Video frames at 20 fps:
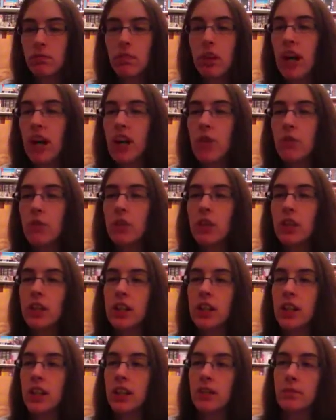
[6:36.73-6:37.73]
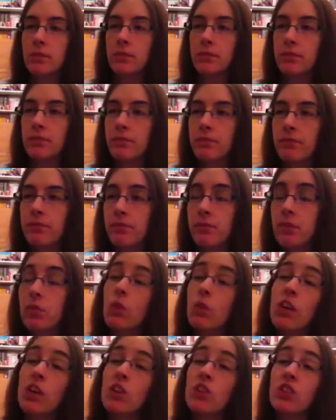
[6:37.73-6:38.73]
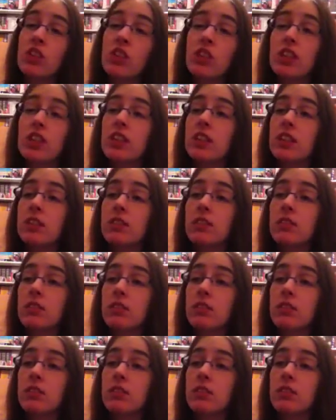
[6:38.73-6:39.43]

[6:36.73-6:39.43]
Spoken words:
I never got that. Well, actually, I did.